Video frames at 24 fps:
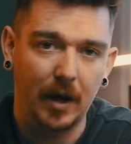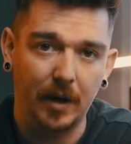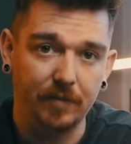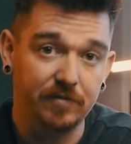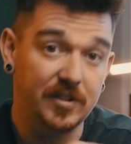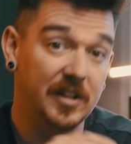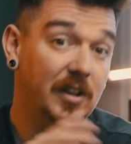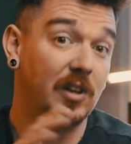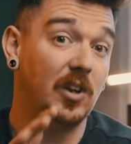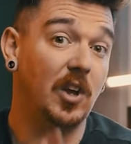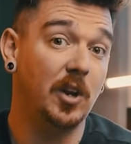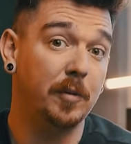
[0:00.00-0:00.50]
I've
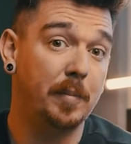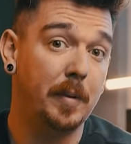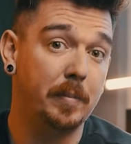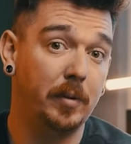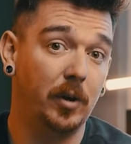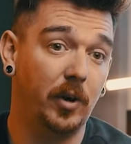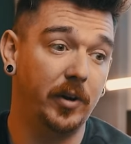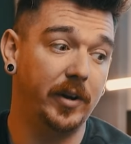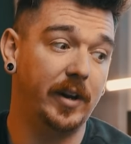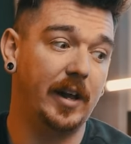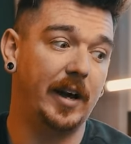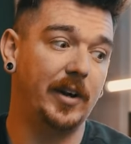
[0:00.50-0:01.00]
seen a lot of people
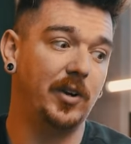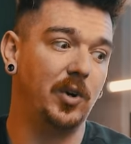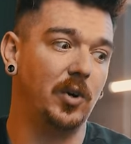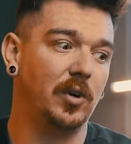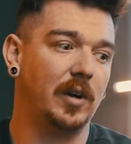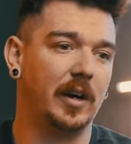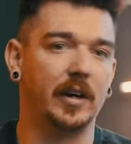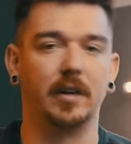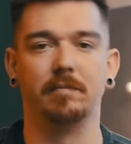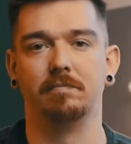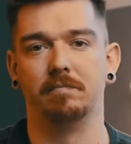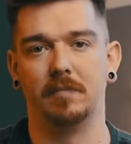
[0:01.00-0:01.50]
online who are
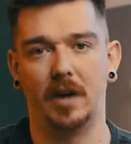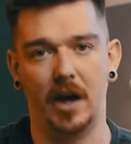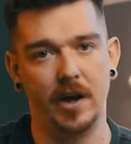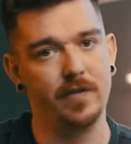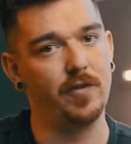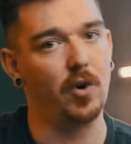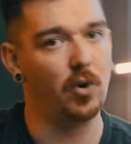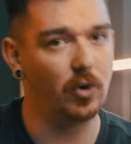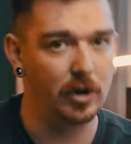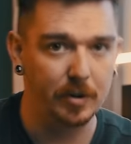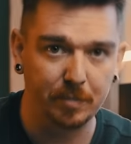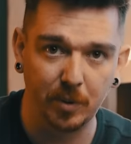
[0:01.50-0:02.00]
like, I've
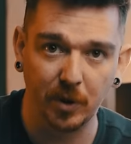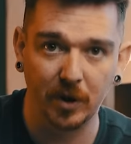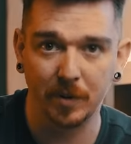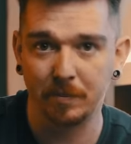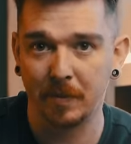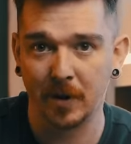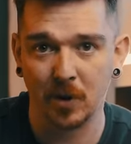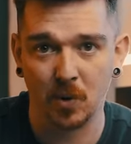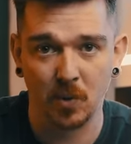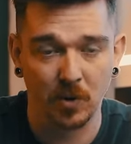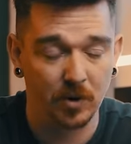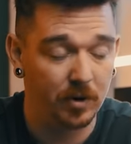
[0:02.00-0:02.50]
already put in
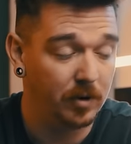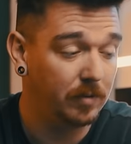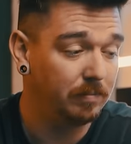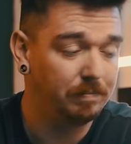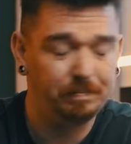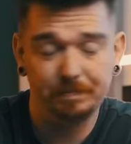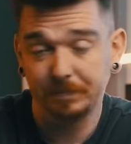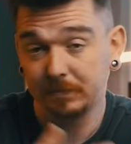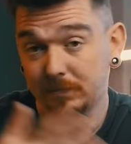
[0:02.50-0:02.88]
my order.